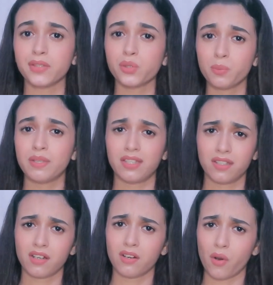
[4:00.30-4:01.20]
May you
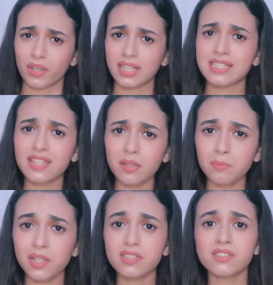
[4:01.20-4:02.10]
be a oily
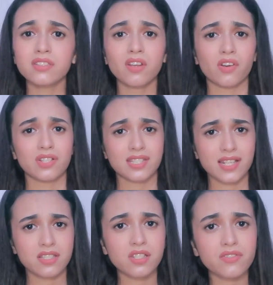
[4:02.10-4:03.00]
skin person or a
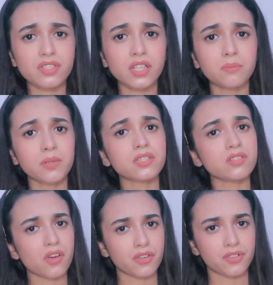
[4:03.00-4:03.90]
sensitive skin
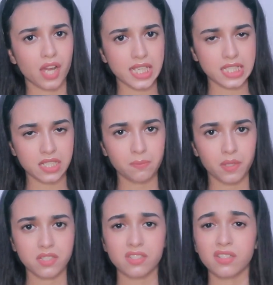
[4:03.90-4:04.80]
person or a dry skin
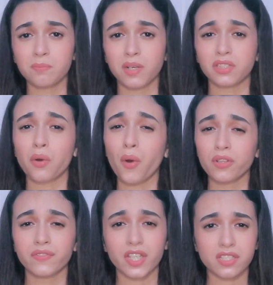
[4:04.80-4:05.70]
person but
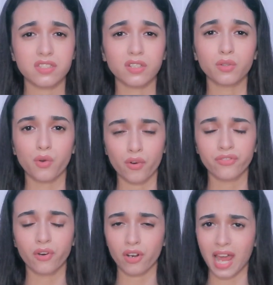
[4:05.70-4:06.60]
always go
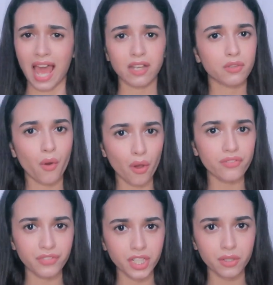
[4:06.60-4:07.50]
for
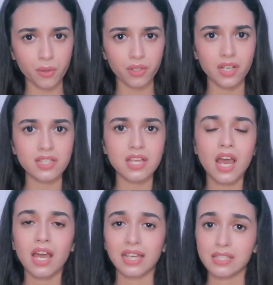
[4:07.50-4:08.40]
alcohol free toners
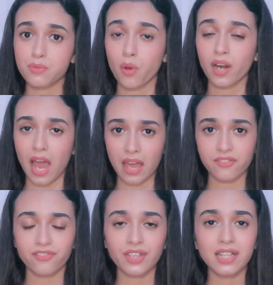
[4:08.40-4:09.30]
is what
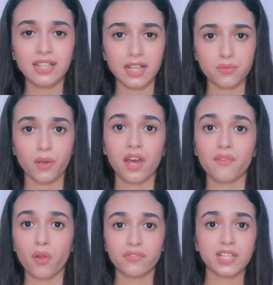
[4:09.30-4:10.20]
I feel. That's what
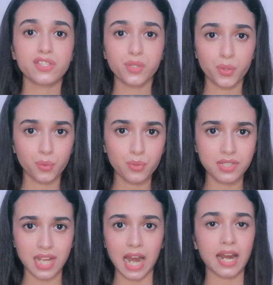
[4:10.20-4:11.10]
I've always
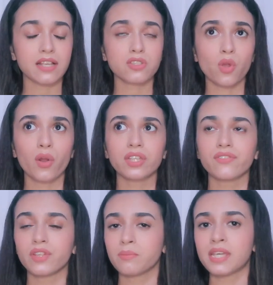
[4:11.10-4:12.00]
used and has not
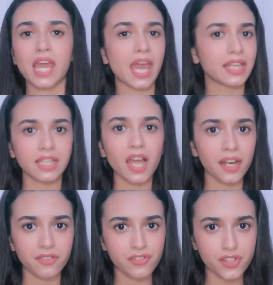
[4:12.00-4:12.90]
given me any
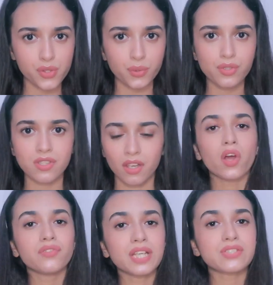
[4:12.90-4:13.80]
kind of issues.
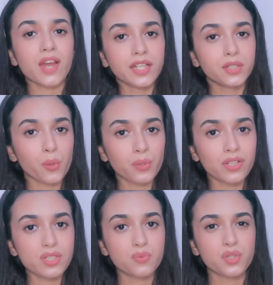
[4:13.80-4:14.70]
Always find
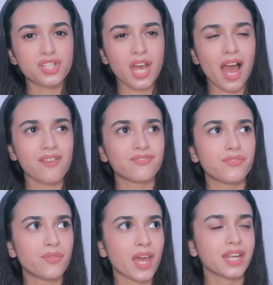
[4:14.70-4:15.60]
toners which have
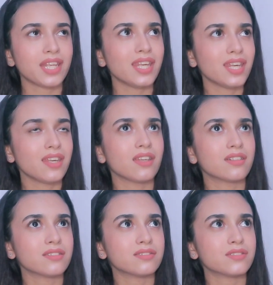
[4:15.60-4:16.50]
very
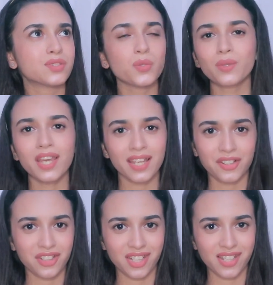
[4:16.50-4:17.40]
soothing
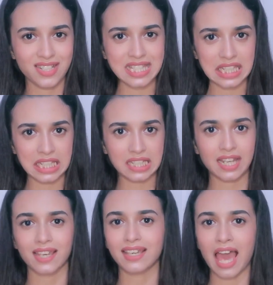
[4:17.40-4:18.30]
ingredients in
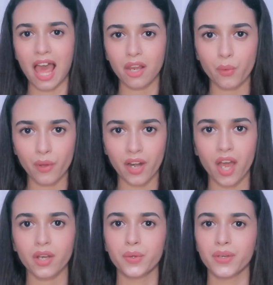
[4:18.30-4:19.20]
it like aloe
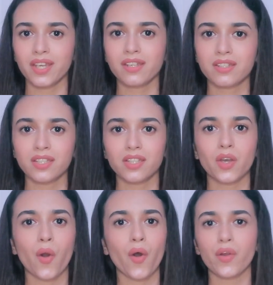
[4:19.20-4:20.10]
vera, green
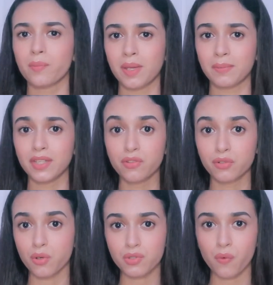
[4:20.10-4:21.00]
tea or maybe
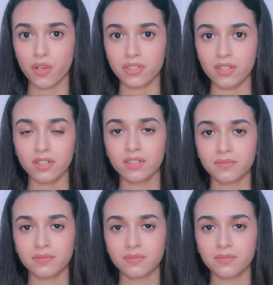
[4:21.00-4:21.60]
rose water.